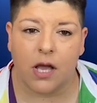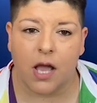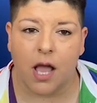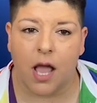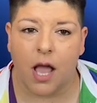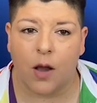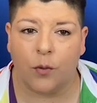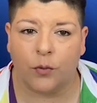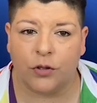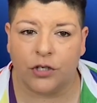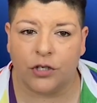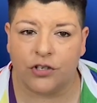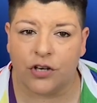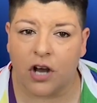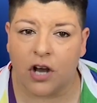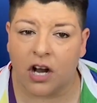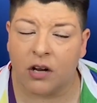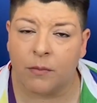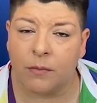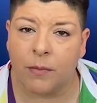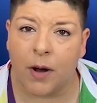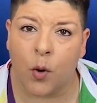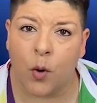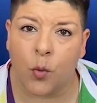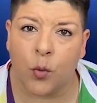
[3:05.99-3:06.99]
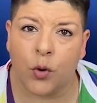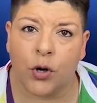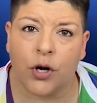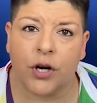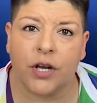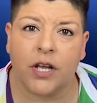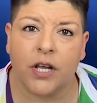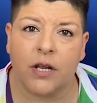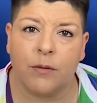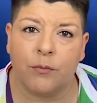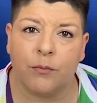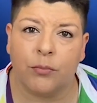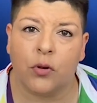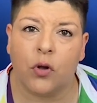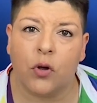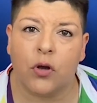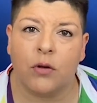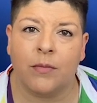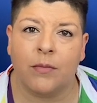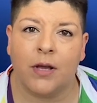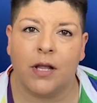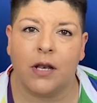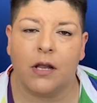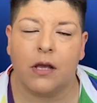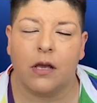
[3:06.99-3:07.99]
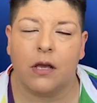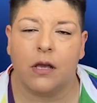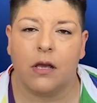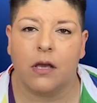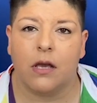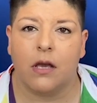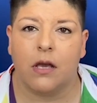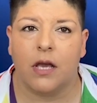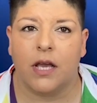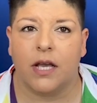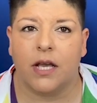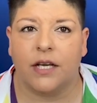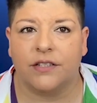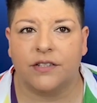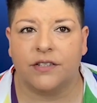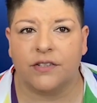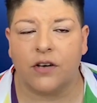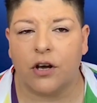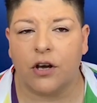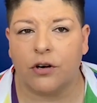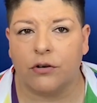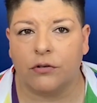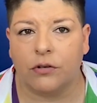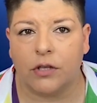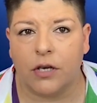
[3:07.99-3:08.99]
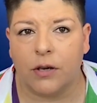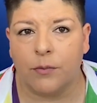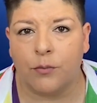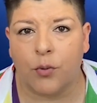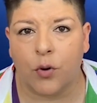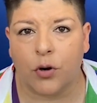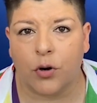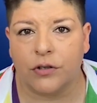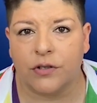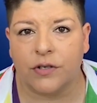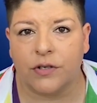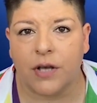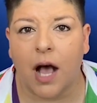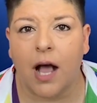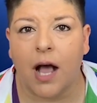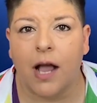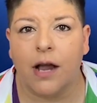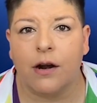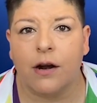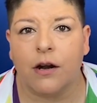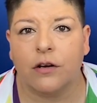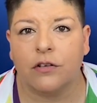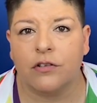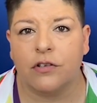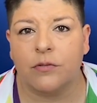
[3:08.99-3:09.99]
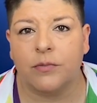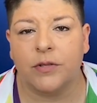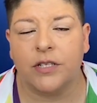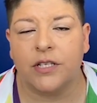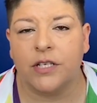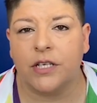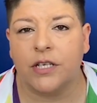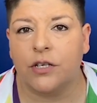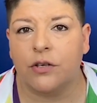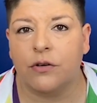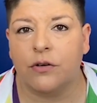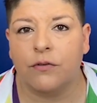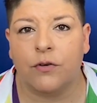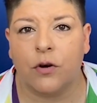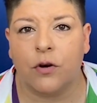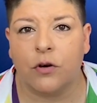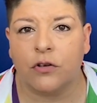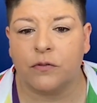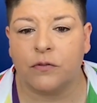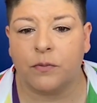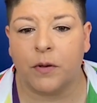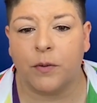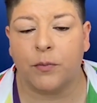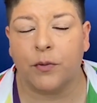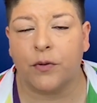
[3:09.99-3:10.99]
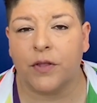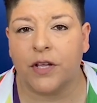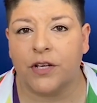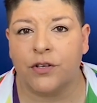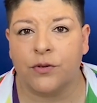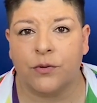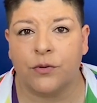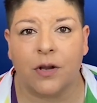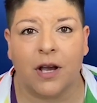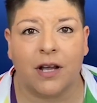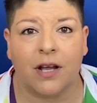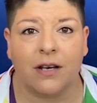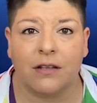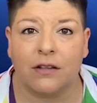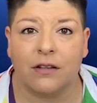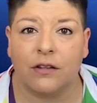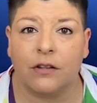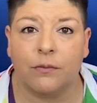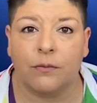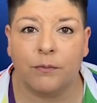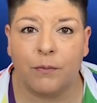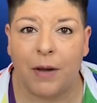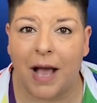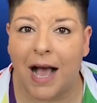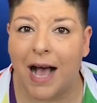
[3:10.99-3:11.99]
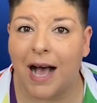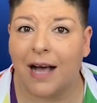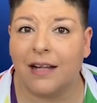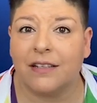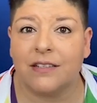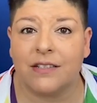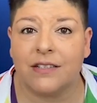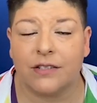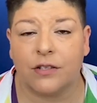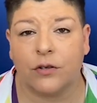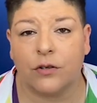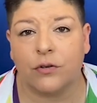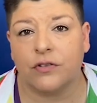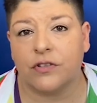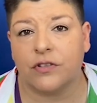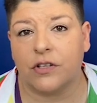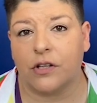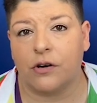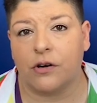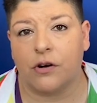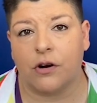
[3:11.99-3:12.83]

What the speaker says: And when you talk about work and employment, it's utterly important to hire LGBTQ folks, people that do not pass, those that